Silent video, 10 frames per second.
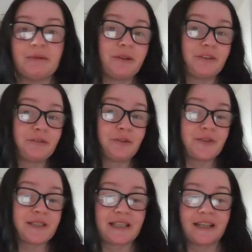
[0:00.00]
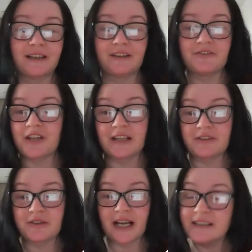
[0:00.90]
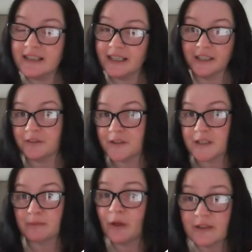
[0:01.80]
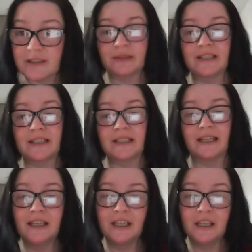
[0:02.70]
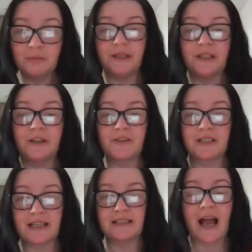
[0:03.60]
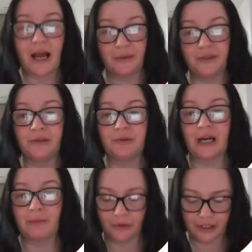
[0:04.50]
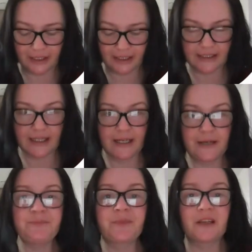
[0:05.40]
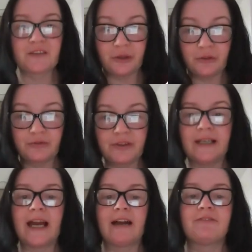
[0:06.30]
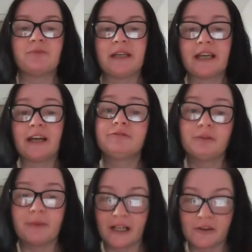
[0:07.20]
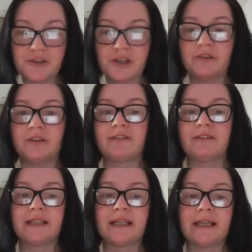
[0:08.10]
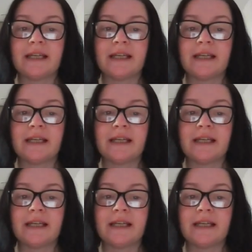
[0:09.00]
but of course Gelato can't take any responsibility because it's how you uploaded it. So you really have to be careful, but I'll show you everything.